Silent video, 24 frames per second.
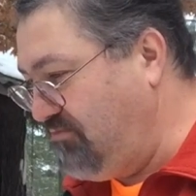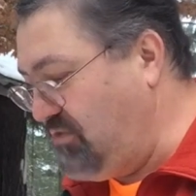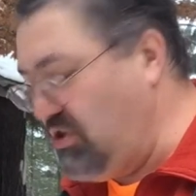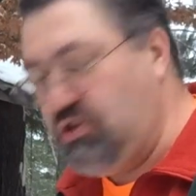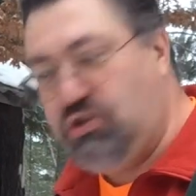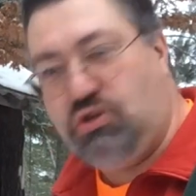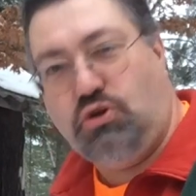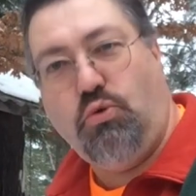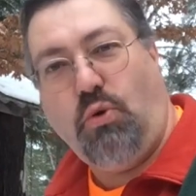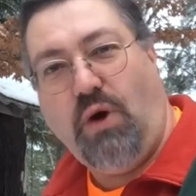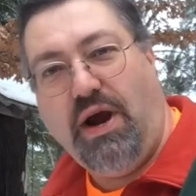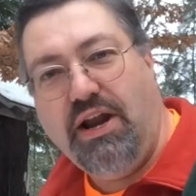
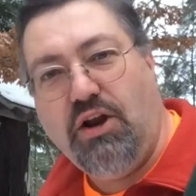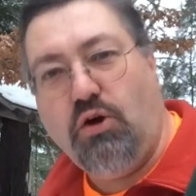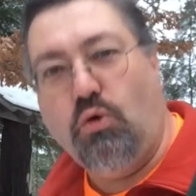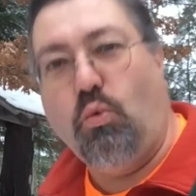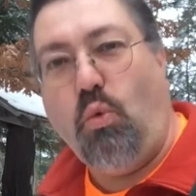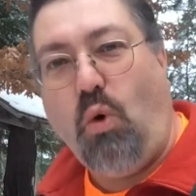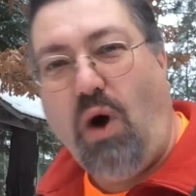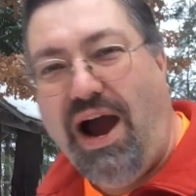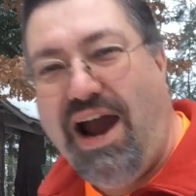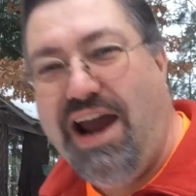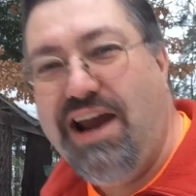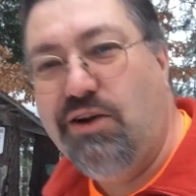there's quite a
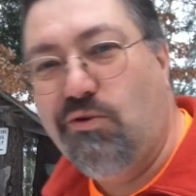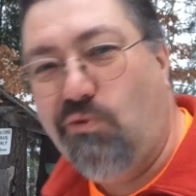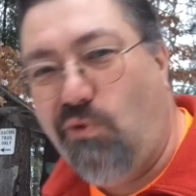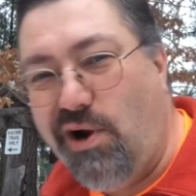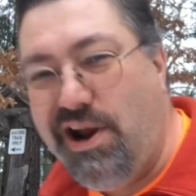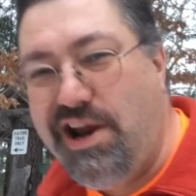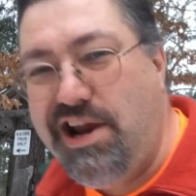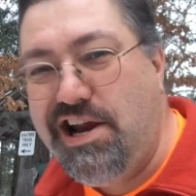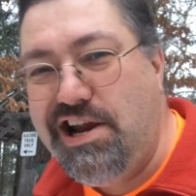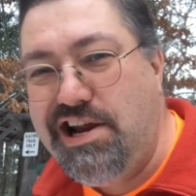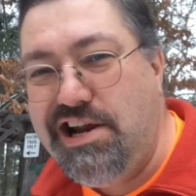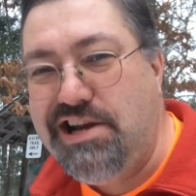wide
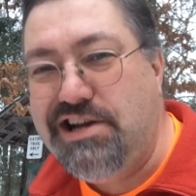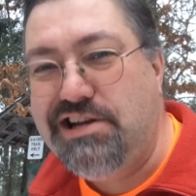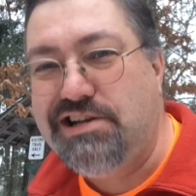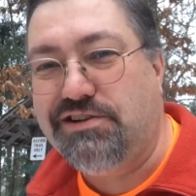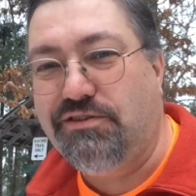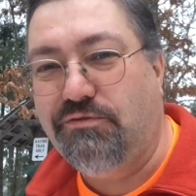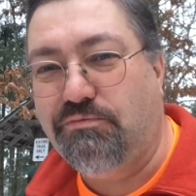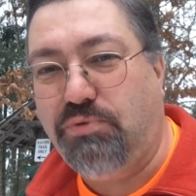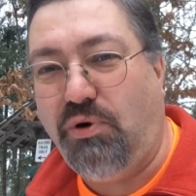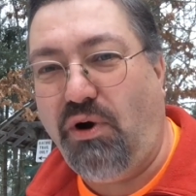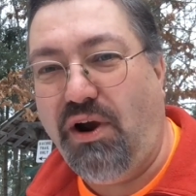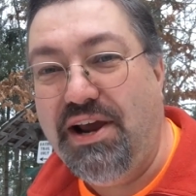
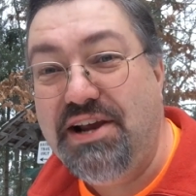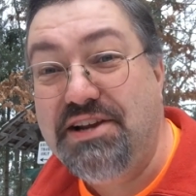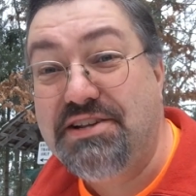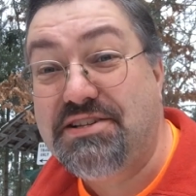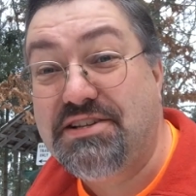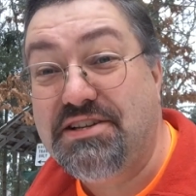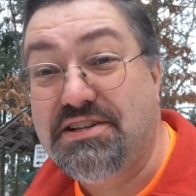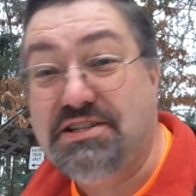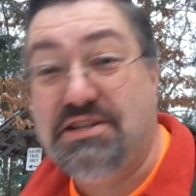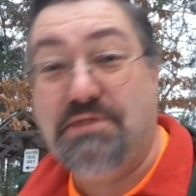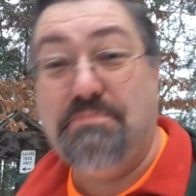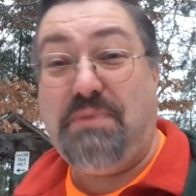range of prices